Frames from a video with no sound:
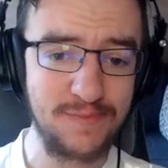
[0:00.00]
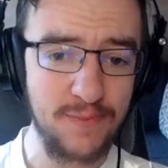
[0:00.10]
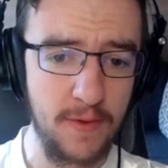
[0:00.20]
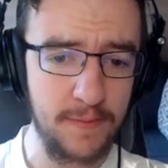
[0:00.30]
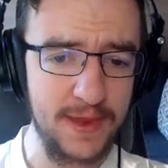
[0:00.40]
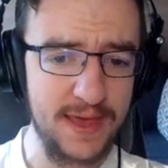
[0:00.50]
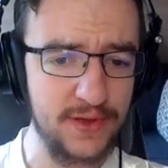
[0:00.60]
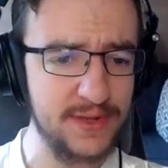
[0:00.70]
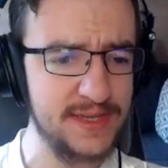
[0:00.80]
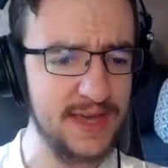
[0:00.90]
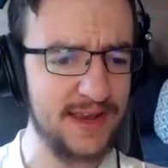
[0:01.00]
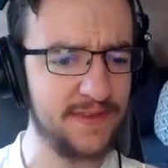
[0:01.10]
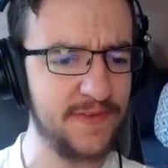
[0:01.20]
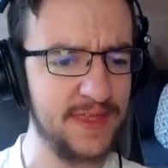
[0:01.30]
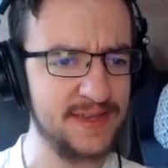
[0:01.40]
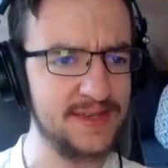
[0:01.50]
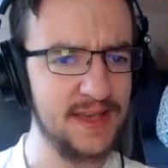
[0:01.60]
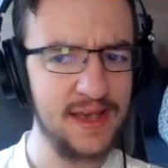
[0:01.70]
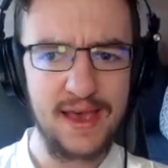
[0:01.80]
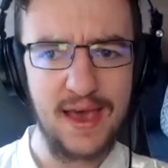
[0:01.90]
probably a good size for this.
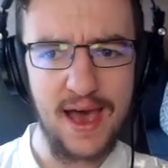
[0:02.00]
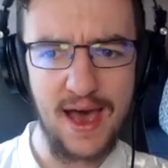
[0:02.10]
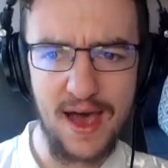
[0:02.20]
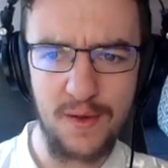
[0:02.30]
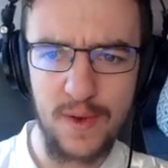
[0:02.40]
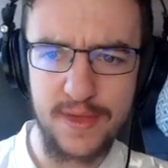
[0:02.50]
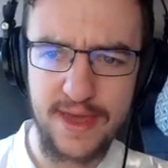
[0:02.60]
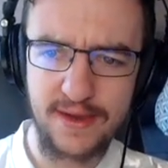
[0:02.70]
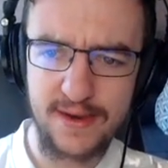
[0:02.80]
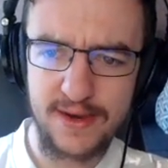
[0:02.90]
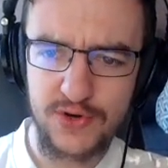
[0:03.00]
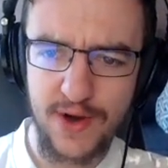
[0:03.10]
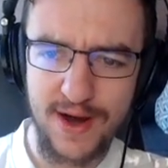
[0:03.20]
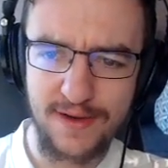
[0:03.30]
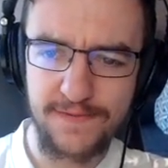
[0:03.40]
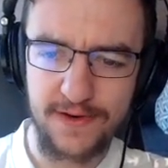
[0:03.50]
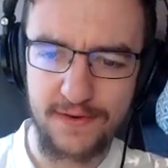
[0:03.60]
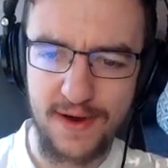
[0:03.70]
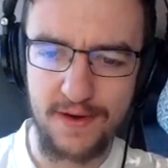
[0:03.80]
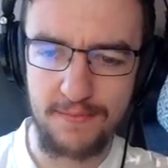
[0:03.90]
Uh, we're then going to try and
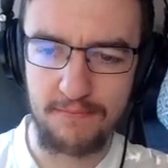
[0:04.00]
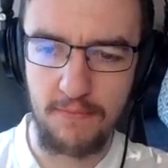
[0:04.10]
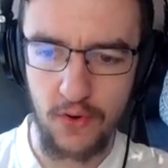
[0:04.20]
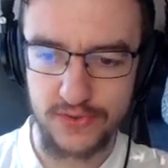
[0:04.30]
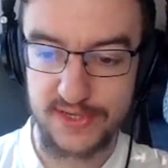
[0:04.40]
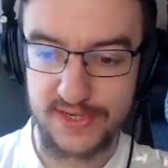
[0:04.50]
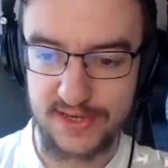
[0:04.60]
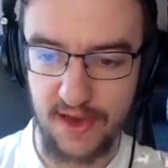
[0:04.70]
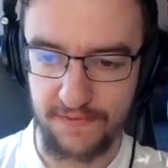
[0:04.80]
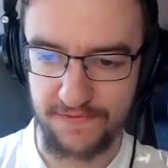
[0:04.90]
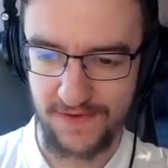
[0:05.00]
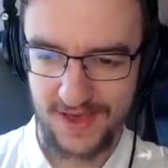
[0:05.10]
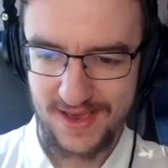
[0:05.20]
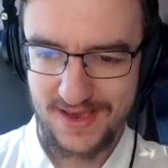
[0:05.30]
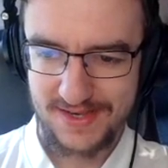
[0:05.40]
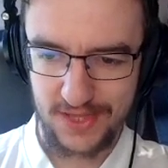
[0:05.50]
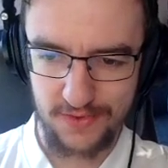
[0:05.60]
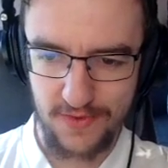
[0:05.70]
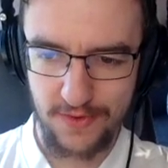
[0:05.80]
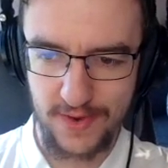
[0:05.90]
figure out more stuff. So the
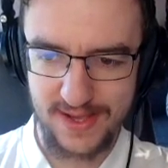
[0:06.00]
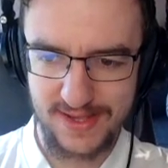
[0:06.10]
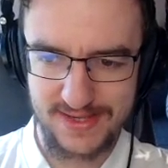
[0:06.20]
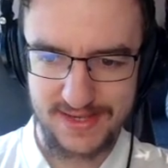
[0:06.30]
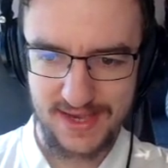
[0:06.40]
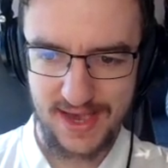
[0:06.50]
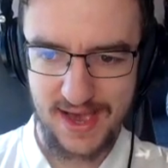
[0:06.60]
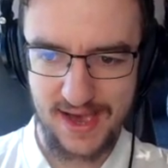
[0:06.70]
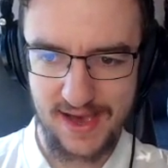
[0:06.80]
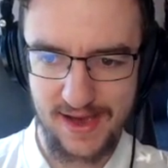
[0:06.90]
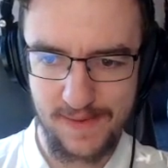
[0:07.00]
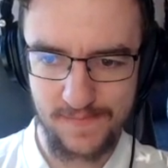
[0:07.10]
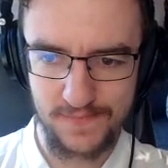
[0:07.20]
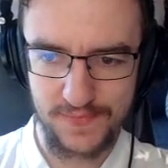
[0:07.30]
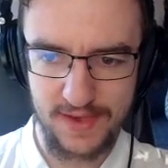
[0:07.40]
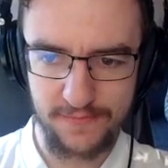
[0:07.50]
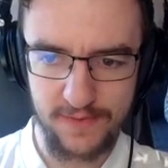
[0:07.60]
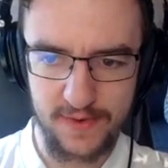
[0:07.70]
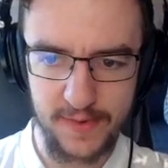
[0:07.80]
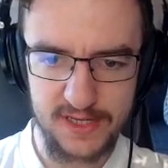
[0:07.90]
road wheels, um, if
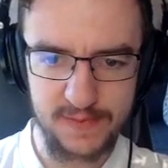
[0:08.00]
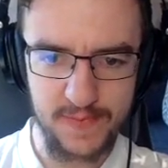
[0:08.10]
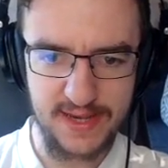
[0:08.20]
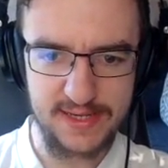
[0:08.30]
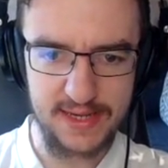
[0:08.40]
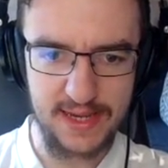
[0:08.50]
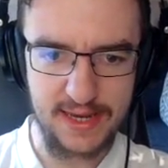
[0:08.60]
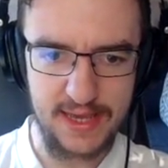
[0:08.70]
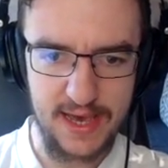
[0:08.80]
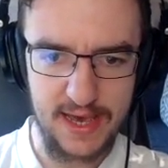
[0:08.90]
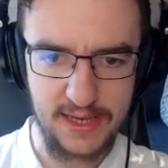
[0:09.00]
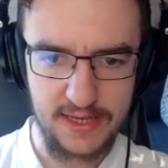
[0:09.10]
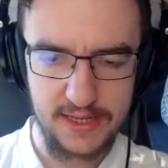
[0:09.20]
we put spacing in here,